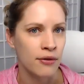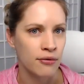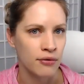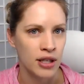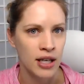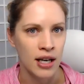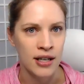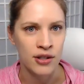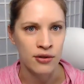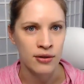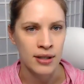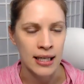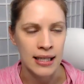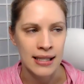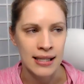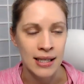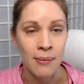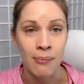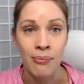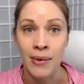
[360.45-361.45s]
300 and
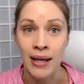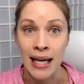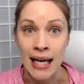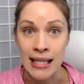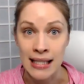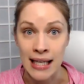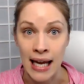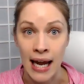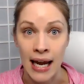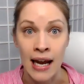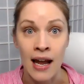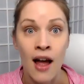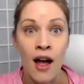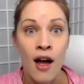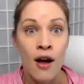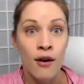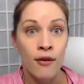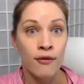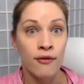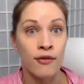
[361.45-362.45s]
something a day
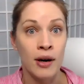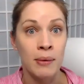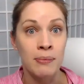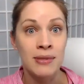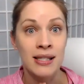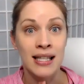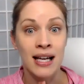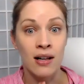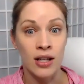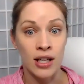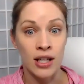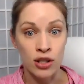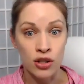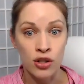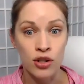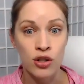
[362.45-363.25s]
from selling